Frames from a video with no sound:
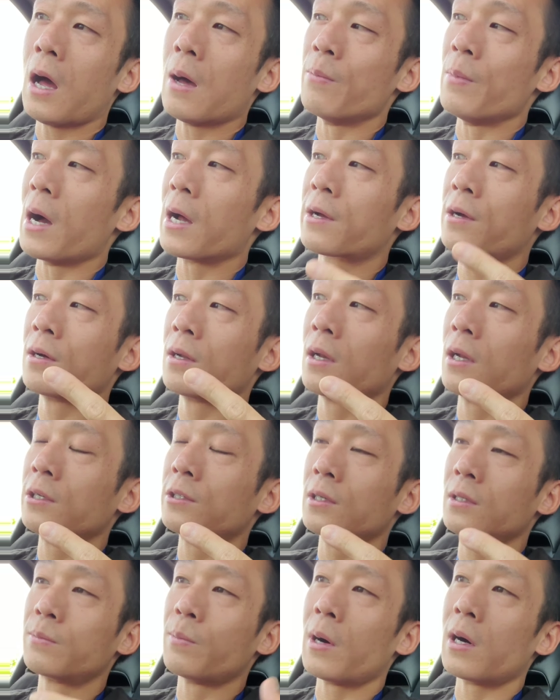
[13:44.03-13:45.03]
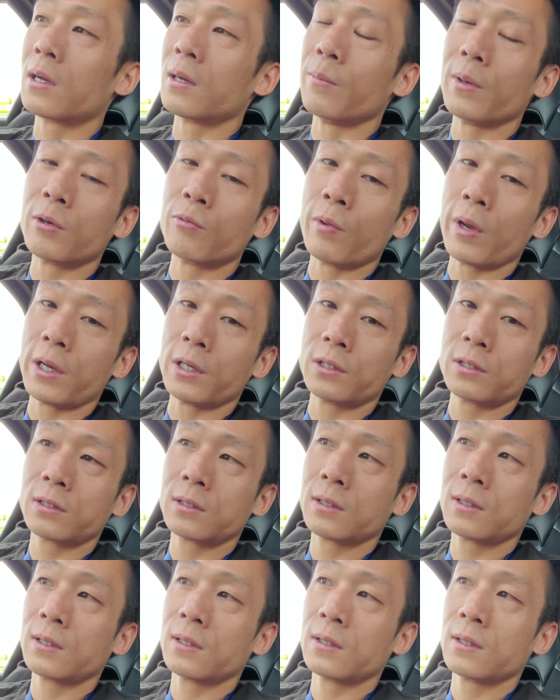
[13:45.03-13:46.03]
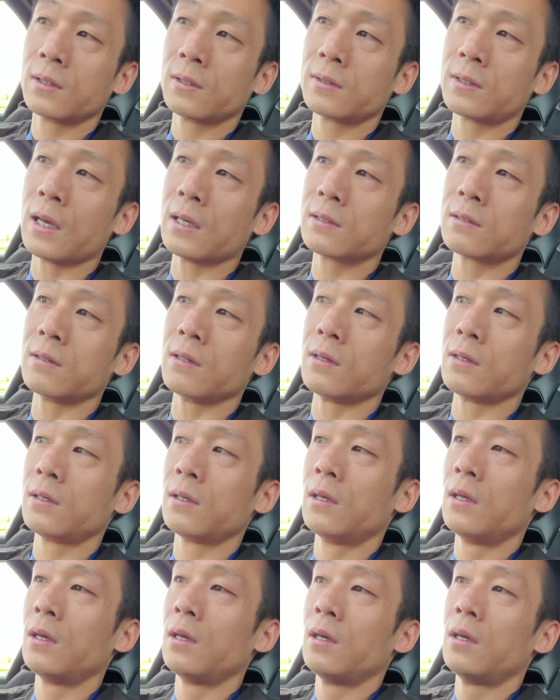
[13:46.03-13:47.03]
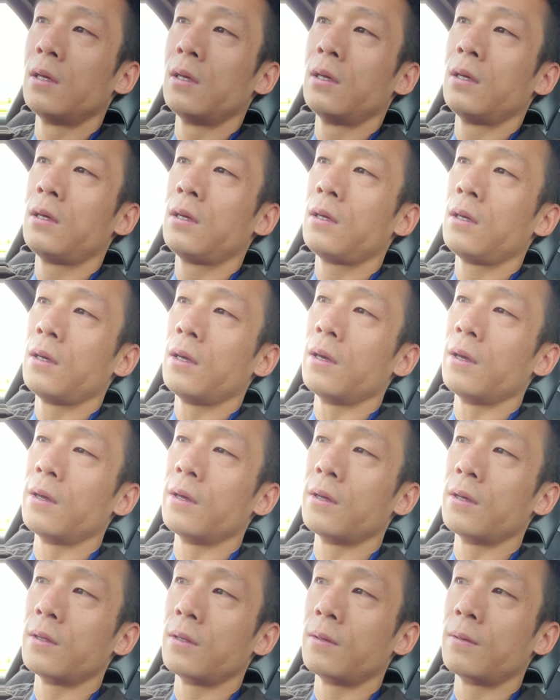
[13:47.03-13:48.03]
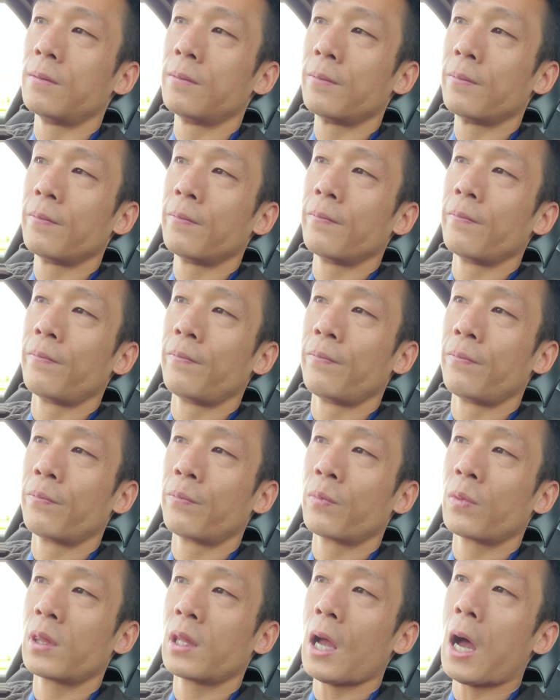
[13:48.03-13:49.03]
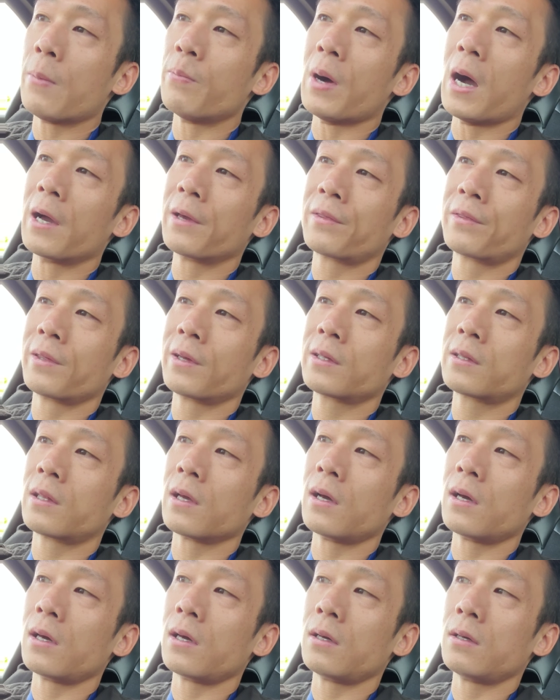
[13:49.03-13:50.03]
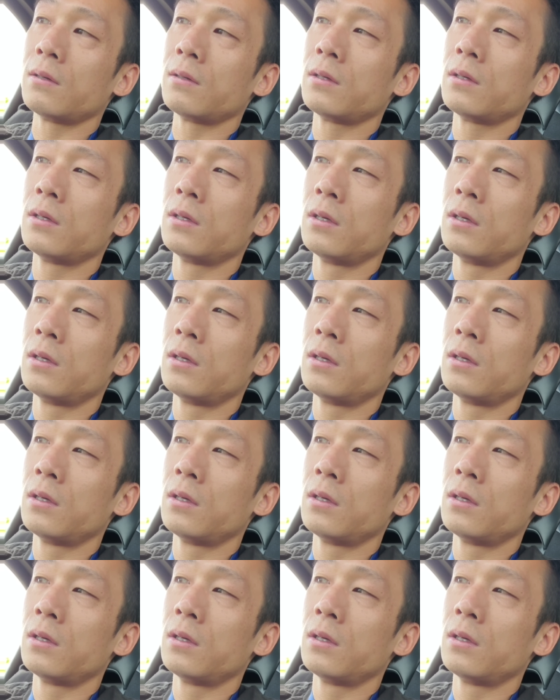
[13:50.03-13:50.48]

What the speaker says: I could have just bought a mid-range Tesla. And I think that